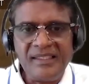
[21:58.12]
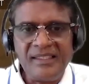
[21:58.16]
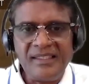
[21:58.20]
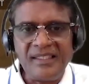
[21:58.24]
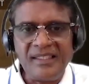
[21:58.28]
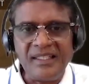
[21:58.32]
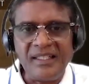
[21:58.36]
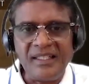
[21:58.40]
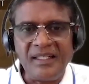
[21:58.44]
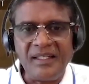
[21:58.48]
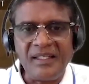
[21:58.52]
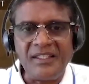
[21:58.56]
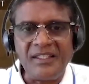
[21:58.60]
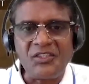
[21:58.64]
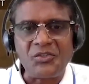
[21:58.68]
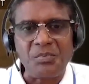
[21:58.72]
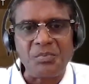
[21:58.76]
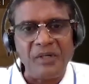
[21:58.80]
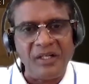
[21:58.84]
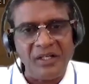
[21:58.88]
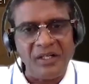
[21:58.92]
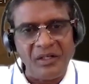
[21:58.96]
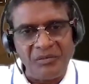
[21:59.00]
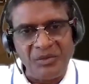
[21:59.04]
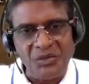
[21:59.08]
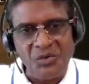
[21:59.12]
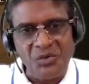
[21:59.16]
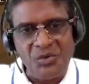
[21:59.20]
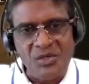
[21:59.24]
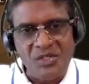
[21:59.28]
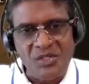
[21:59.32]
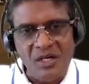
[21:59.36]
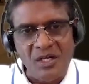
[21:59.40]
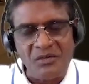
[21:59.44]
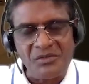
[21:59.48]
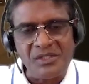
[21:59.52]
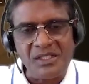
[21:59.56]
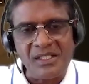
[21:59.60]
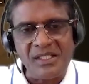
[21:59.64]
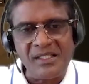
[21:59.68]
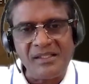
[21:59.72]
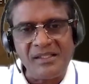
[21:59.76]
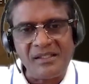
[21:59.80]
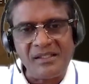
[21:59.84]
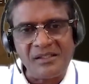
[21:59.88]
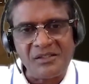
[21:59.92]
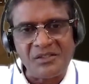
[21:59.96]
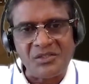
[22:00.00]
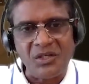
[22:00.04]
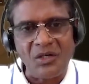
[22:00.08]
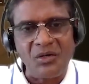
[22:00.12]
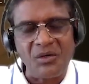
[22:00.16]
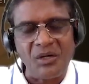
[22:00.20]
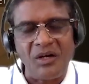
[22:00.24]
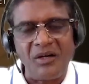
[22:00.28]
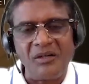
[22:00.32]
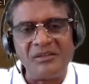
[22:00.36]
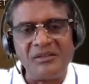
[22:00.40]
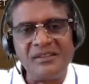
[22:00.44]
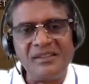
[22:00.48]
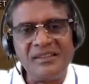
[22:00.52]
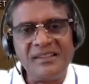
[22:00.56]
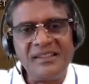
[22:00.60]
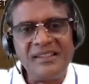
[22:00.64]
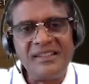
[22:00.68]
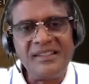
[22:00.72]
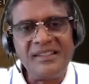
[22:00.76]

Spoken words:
in spite of the US housing slowdown,